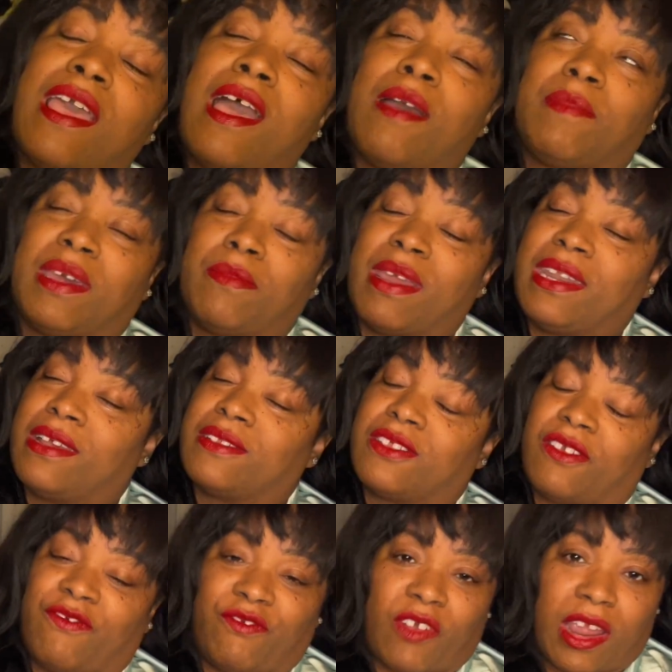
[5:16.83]
I'm getting my nails
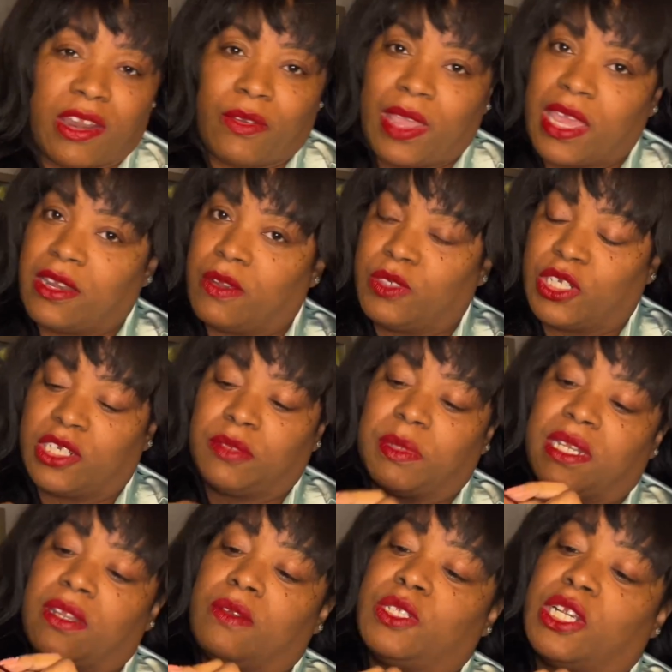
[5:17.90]
on Friday, okay? No
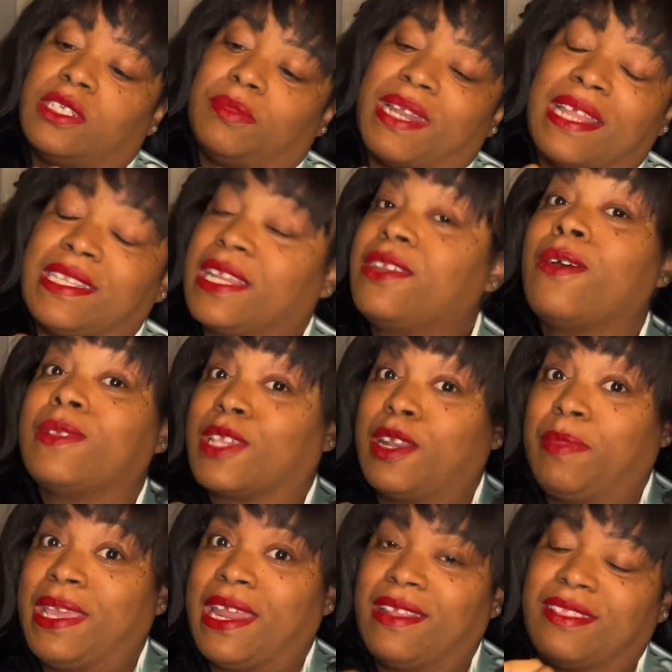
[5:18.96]
judgment, no judgment. I didn't know I was gonna
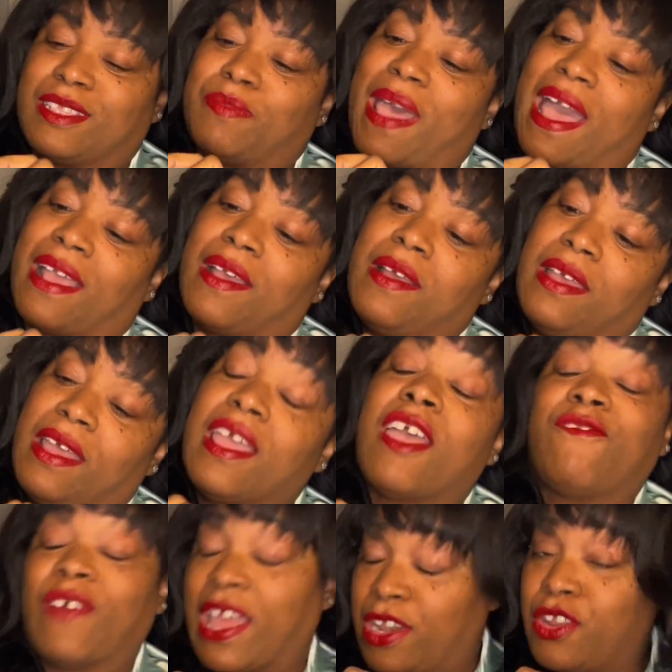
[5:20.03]
be getting this back.
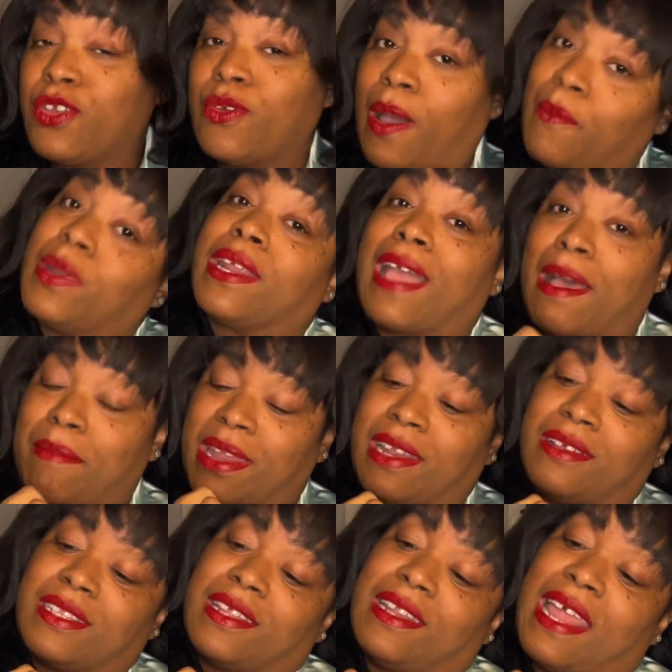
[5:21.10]
If I knew, I would have got my
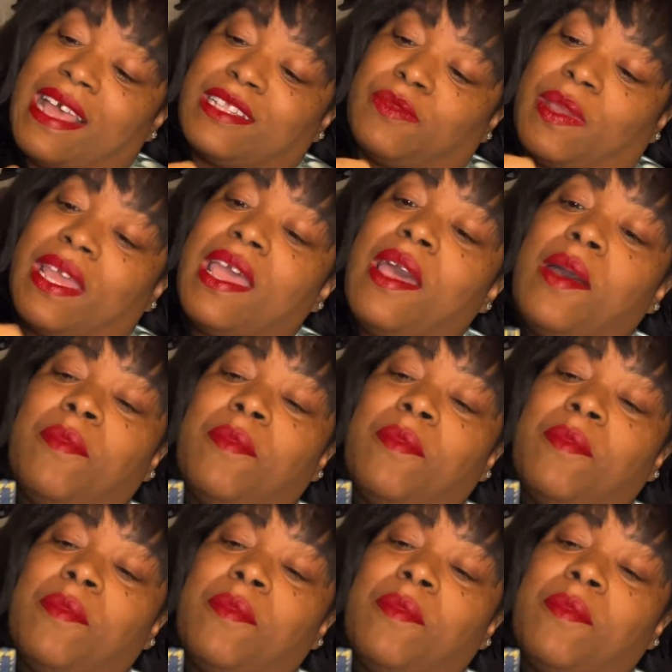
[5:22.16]
nails done last week.